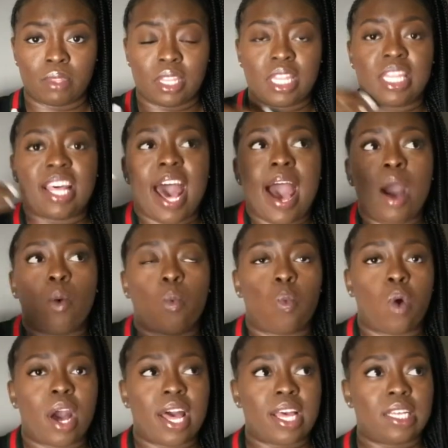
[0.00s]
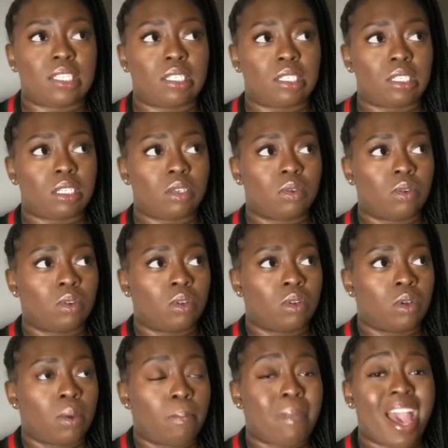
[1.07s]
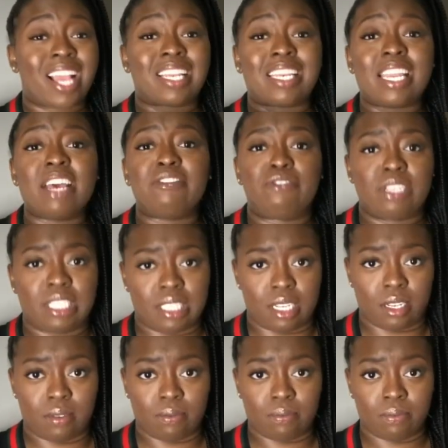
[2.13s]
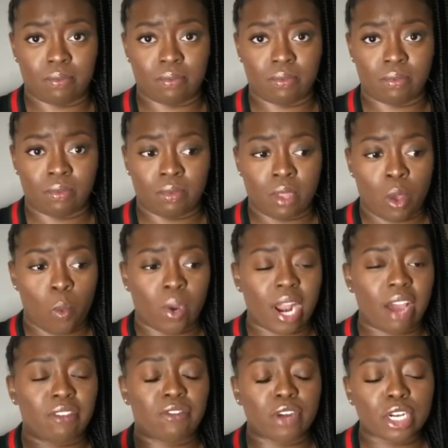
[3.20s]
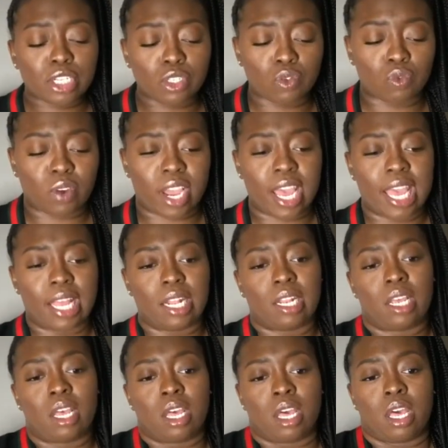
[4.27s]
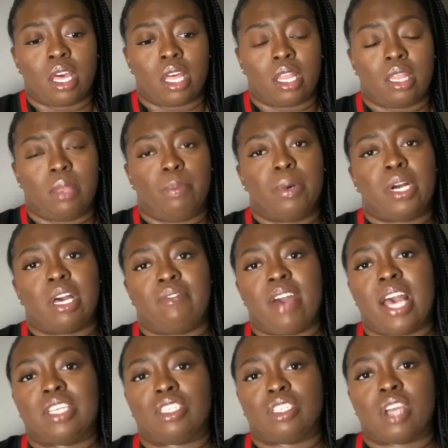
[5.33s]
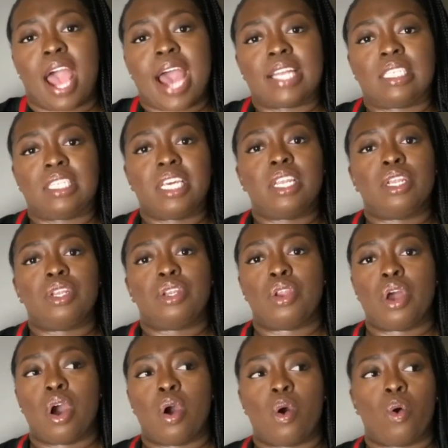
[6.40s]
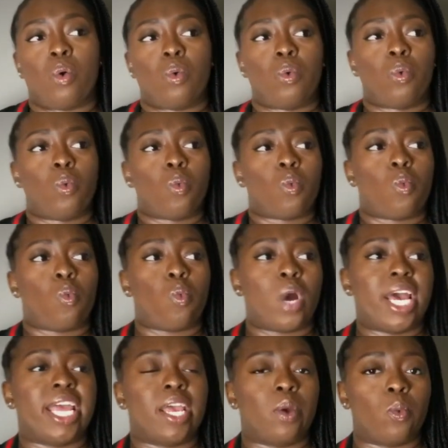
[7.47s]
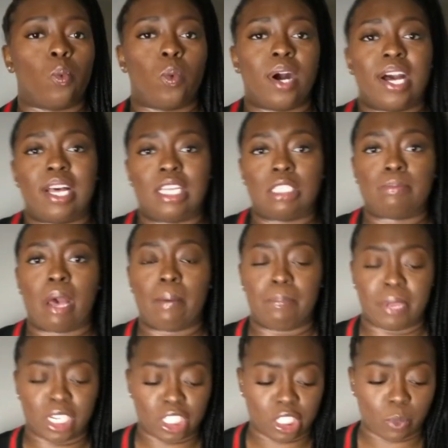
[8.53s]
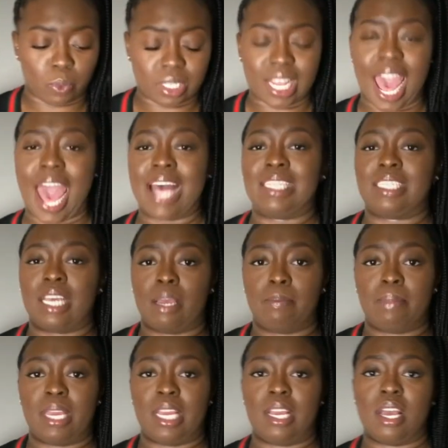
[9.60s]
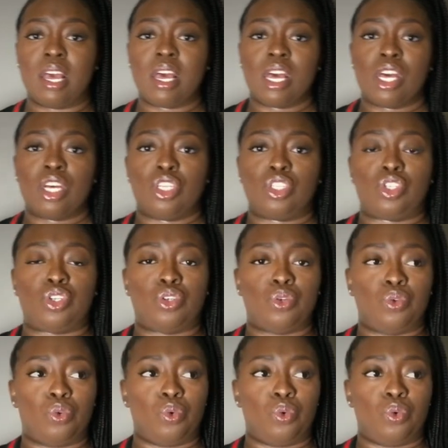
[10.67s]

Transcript: That was magnificent. When I first read the book of Esther, I didn't know what it was my bishop was asking me to